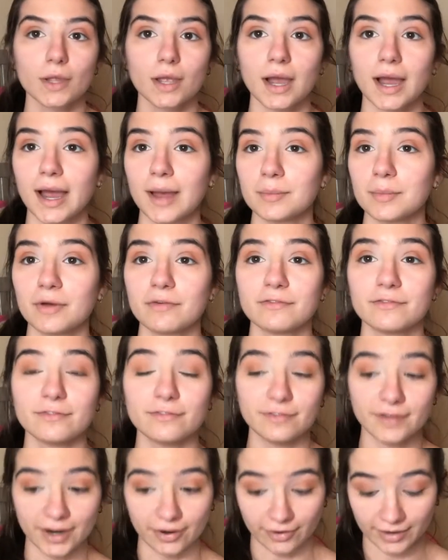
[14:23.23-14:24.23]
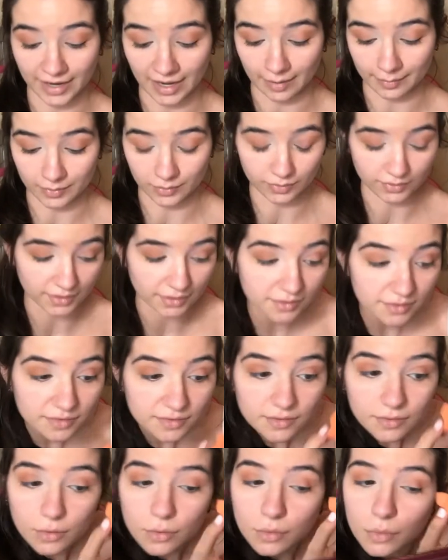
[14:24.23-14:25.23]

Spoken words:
I'm very happy with this.